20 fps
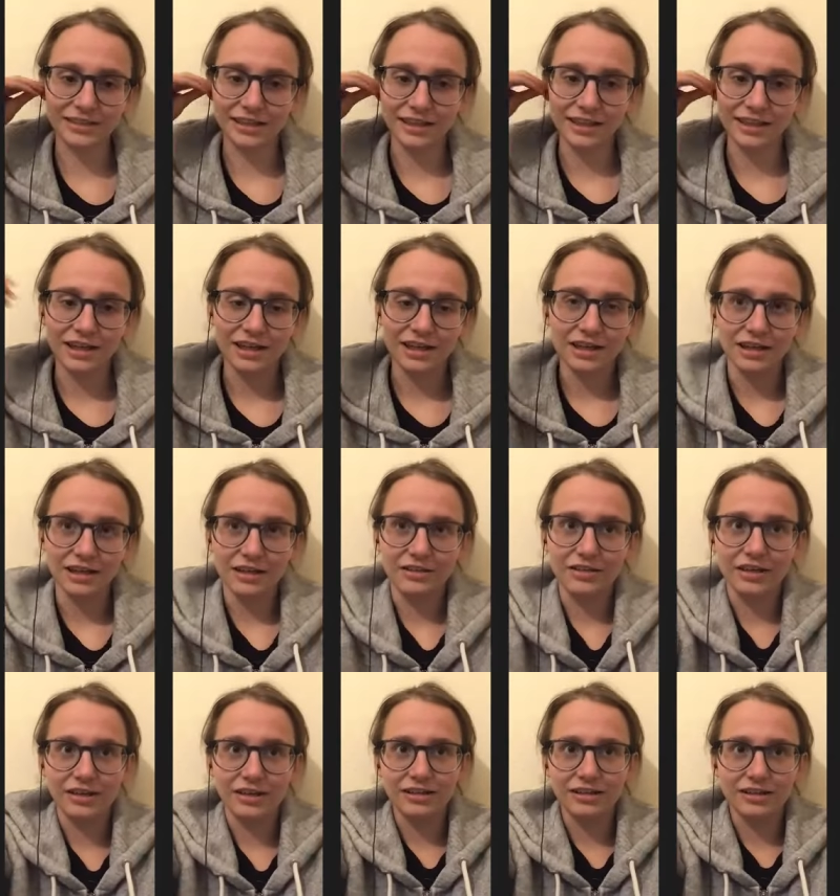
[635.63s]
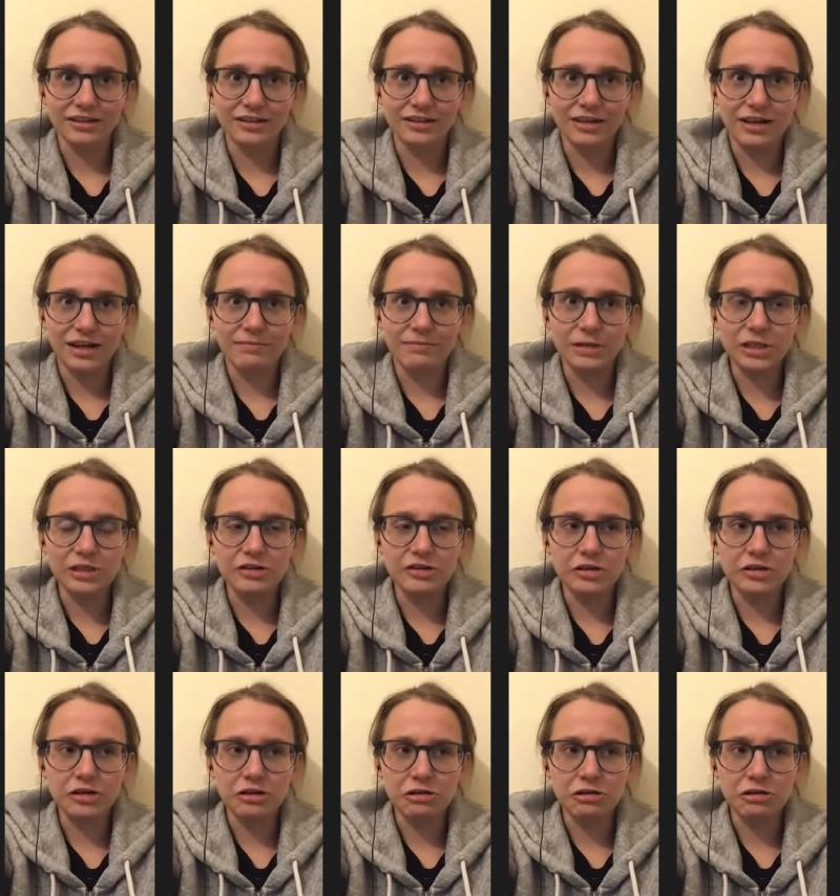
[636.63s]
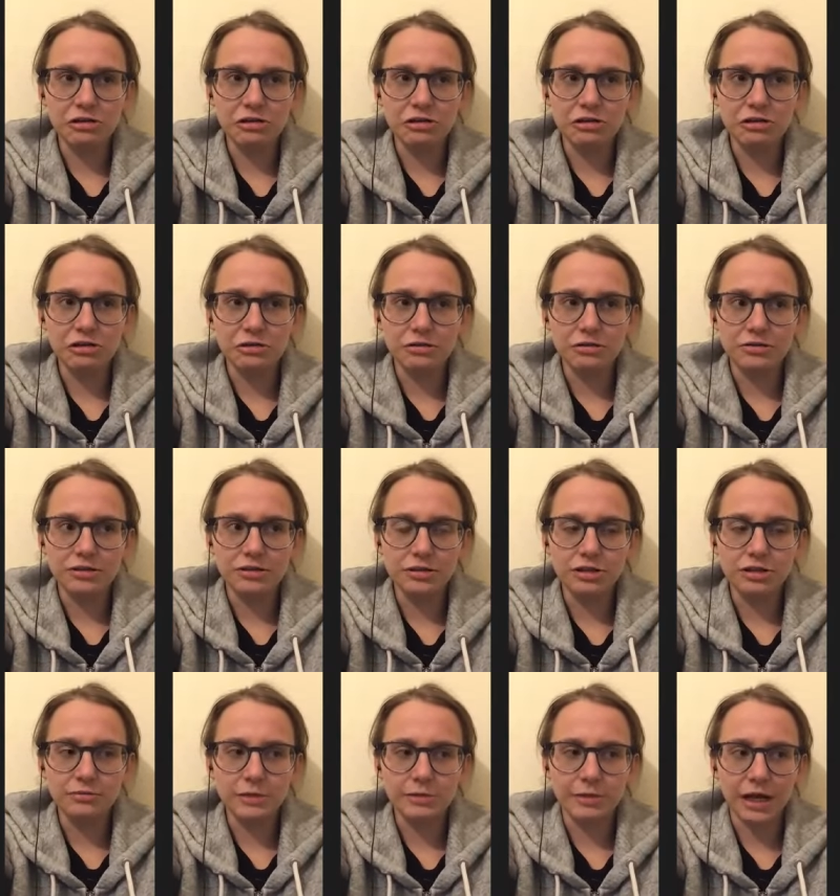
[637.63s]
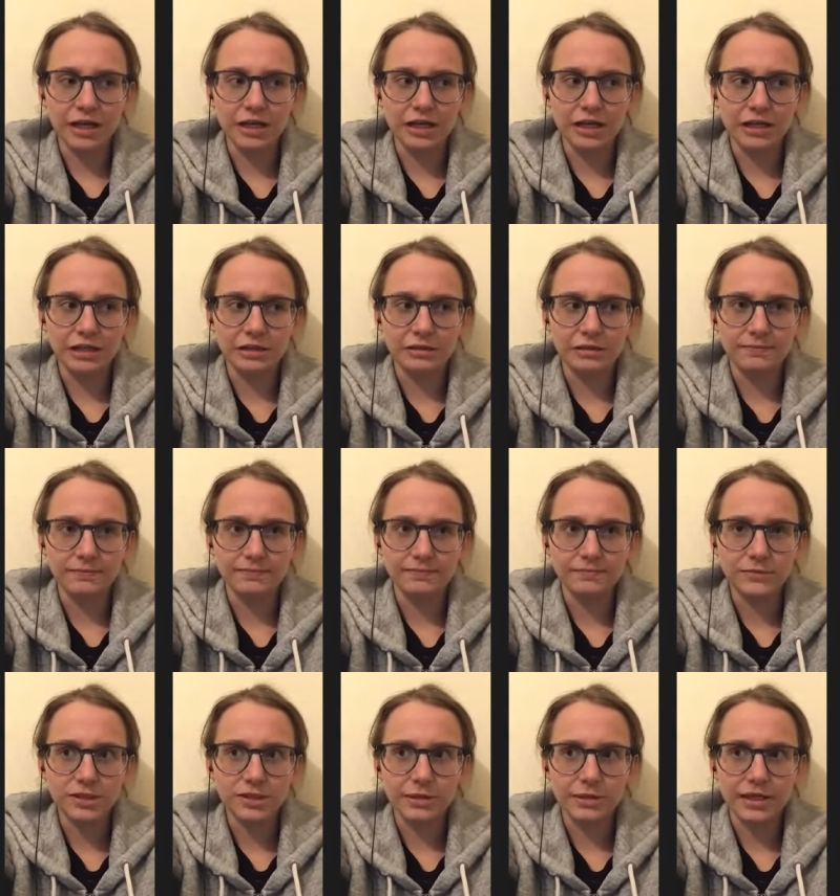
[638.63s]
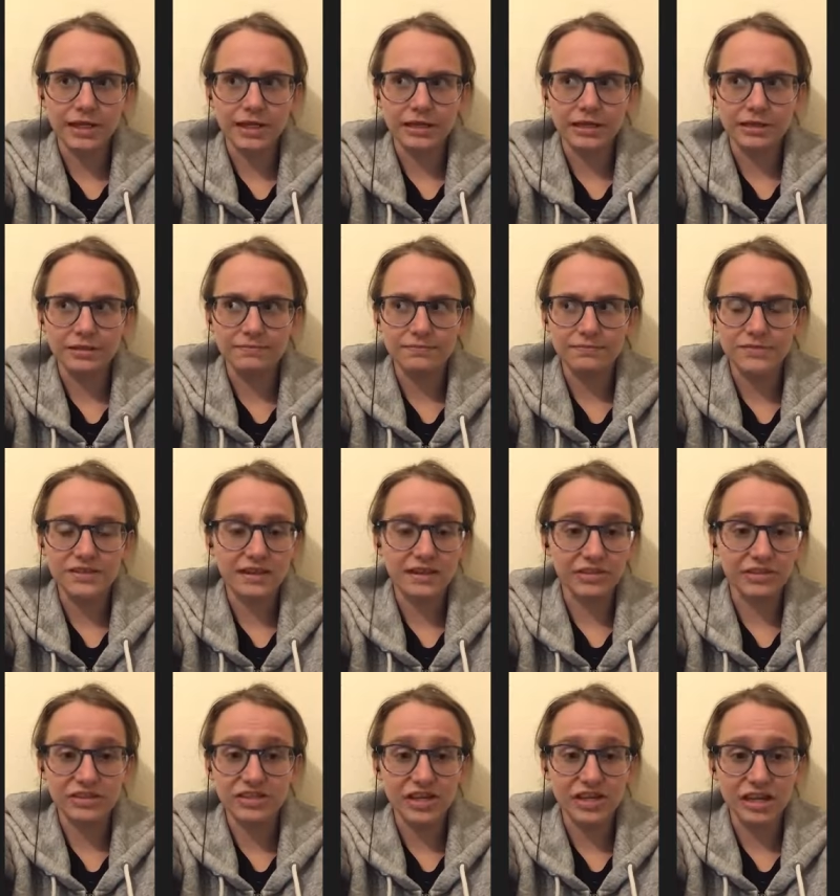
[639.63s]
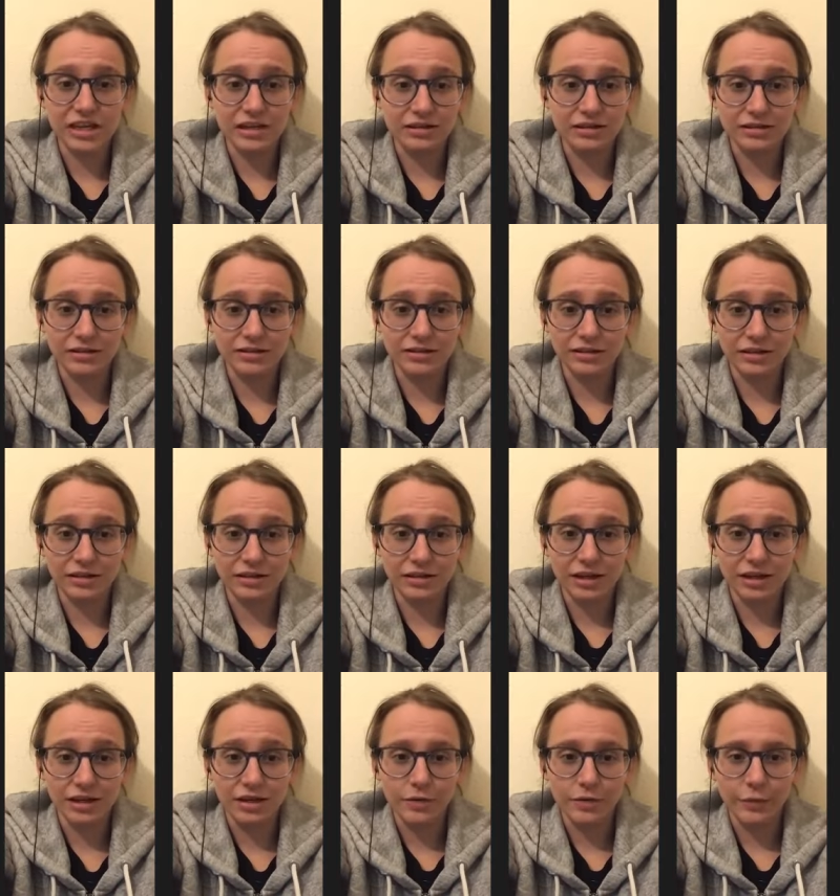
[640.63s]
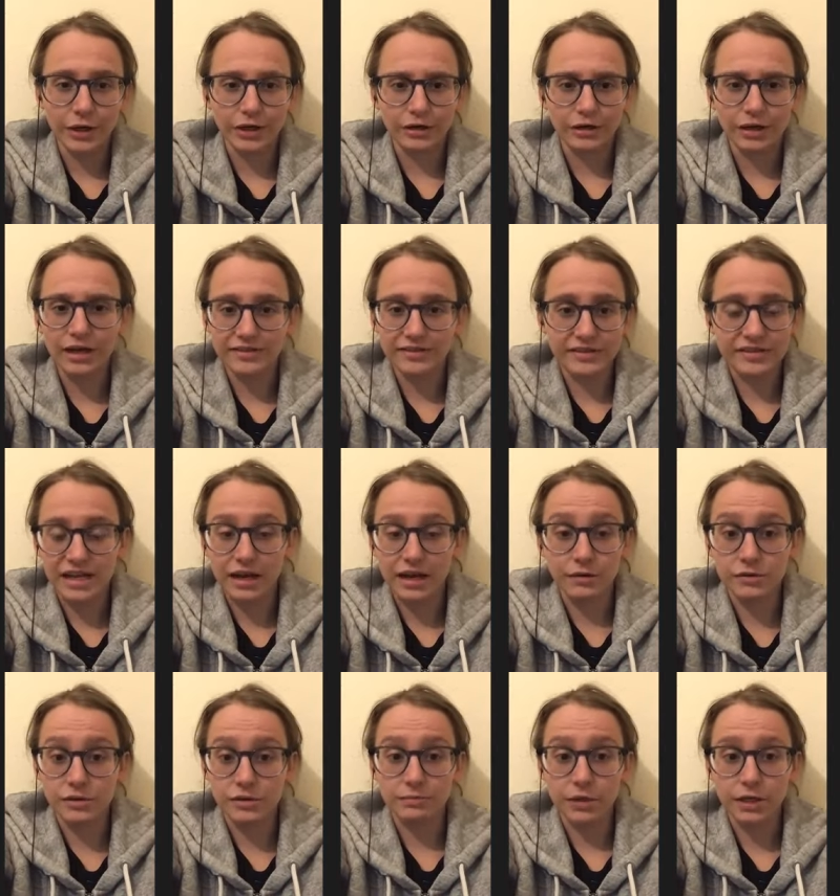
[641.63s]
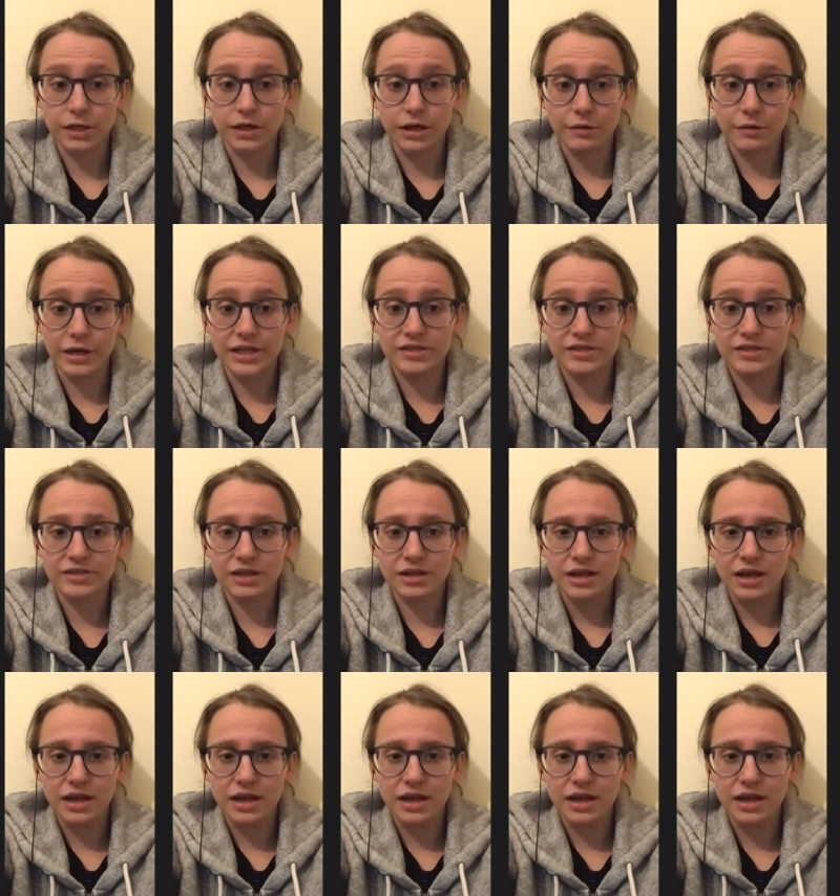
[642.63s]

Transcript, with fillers: I think, I mean, you knew, you knew me back in twenty seventeen, I think, when, as I say, I was at my lowest.